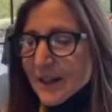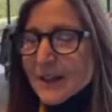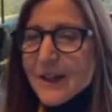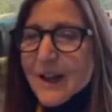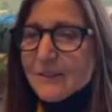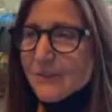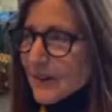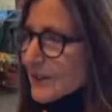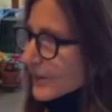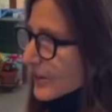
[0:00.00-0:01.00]
and that of
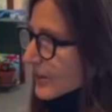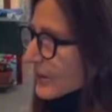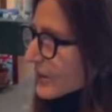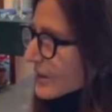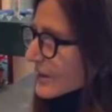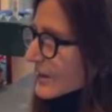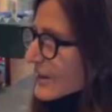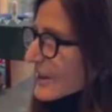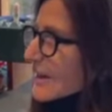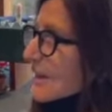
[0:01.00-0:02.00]
others,
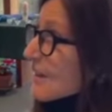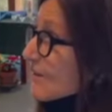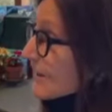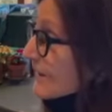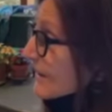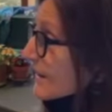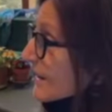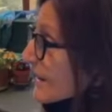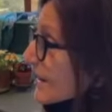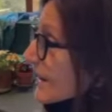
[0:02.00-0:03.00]
even
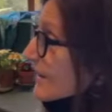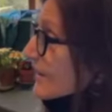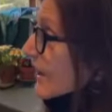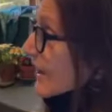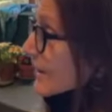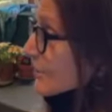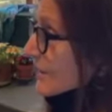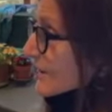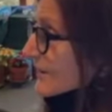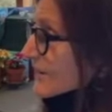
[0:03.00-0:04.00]
his
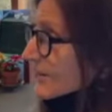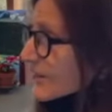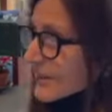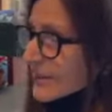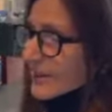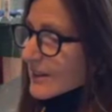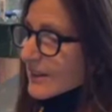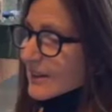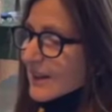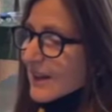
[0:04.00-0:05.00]
enemies.
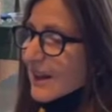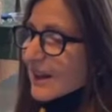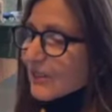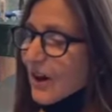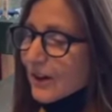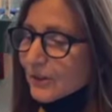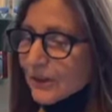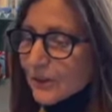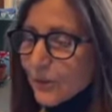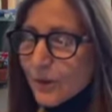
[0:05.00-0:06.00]
As Audre
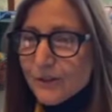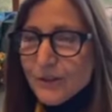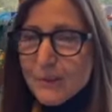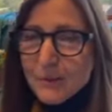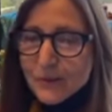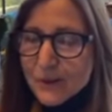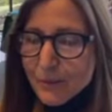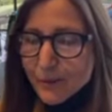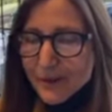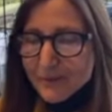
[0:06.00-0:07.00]
Lorde famously
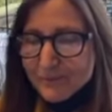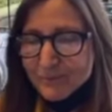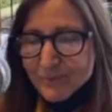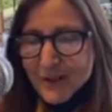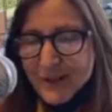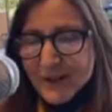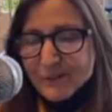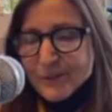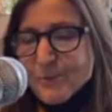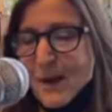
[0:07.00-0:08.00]
put it,
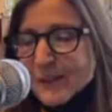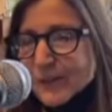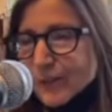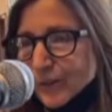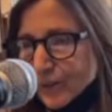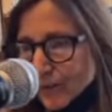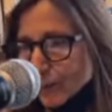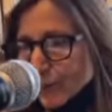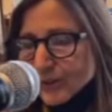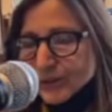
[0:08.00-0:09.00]
"For the master's
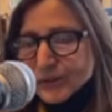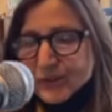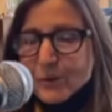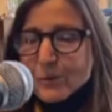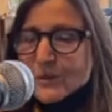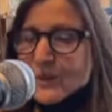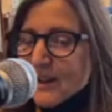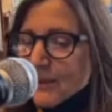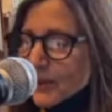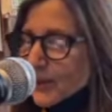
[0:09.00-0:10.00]
tools will
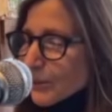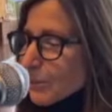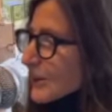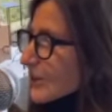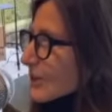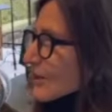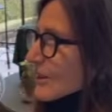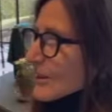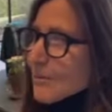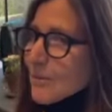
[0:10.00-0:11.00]
never dismantle
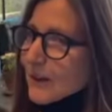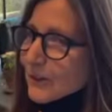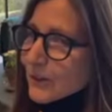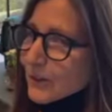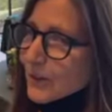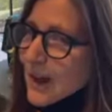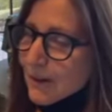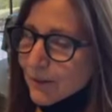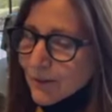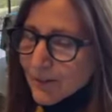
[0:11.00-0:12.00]
the master's
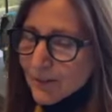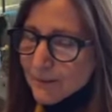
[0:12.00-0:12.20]
house."